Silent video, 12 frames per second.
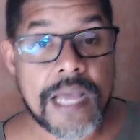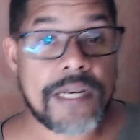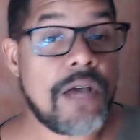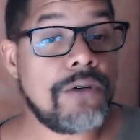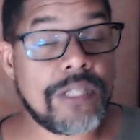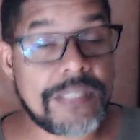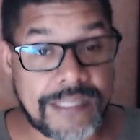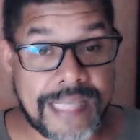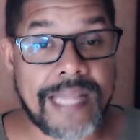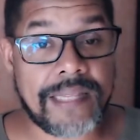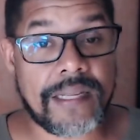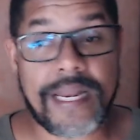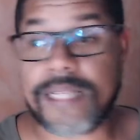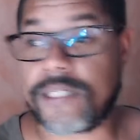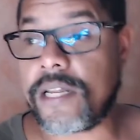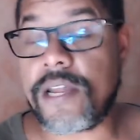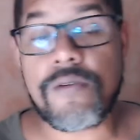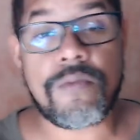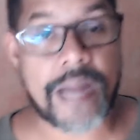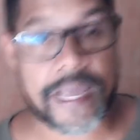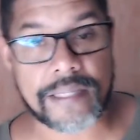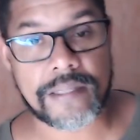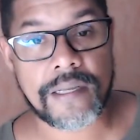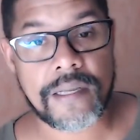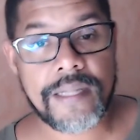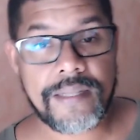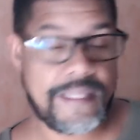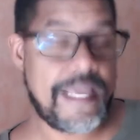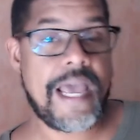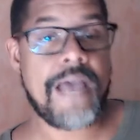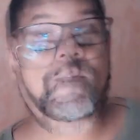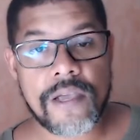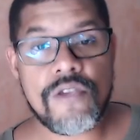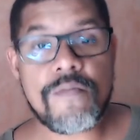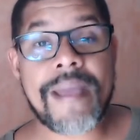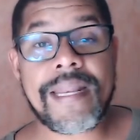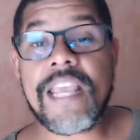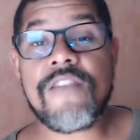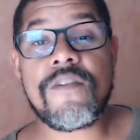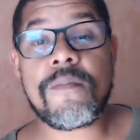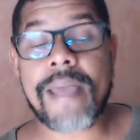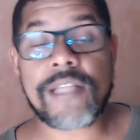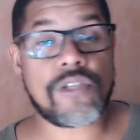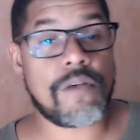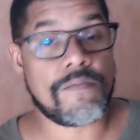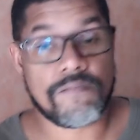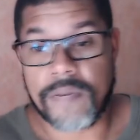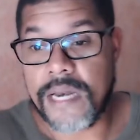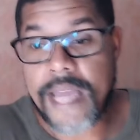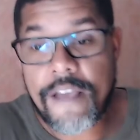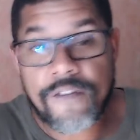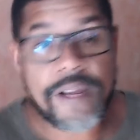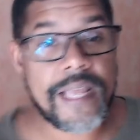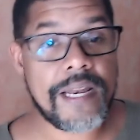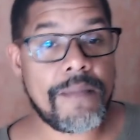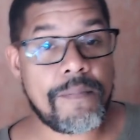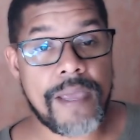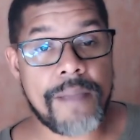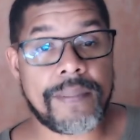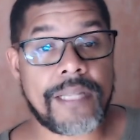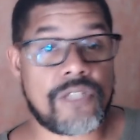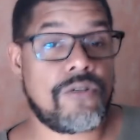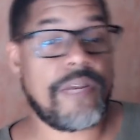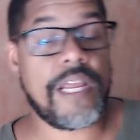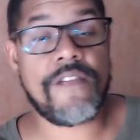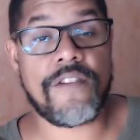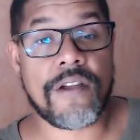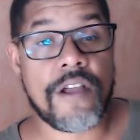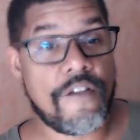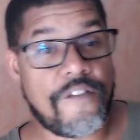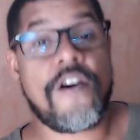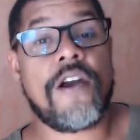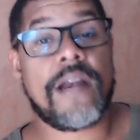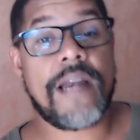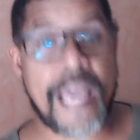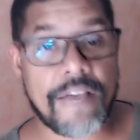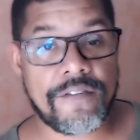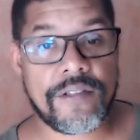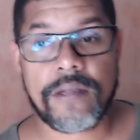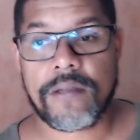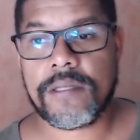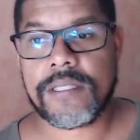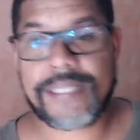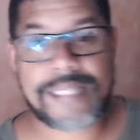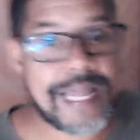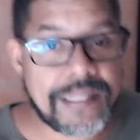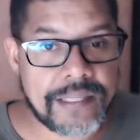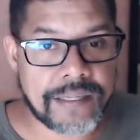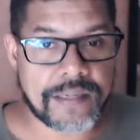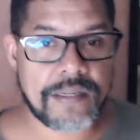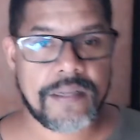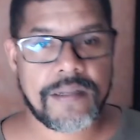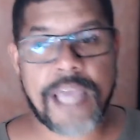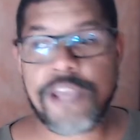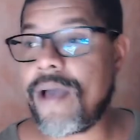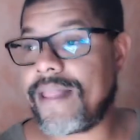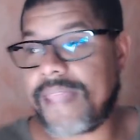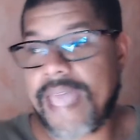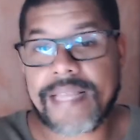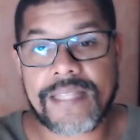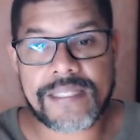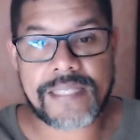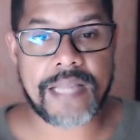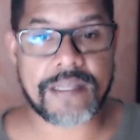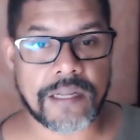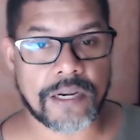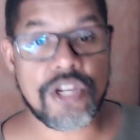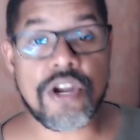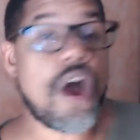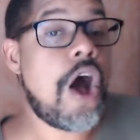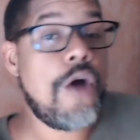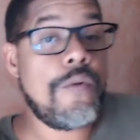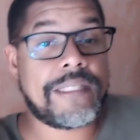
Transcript: Now the center is the new right. Damn, you might even make some left-leaning people that's not even far left center. And you attack the center. You're always